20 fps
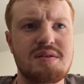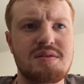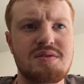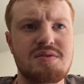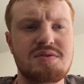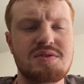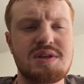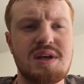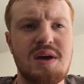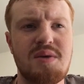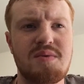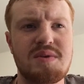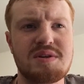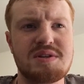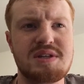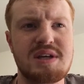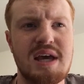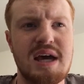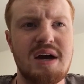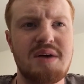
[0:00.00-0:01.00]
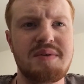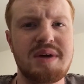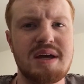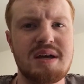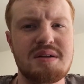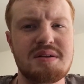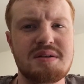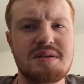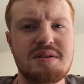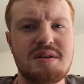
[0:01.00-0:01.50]
Tuesday, I want to see how
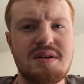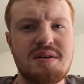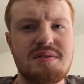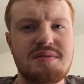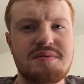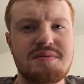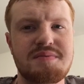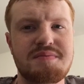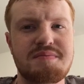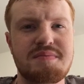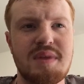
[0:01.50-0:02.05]
England do.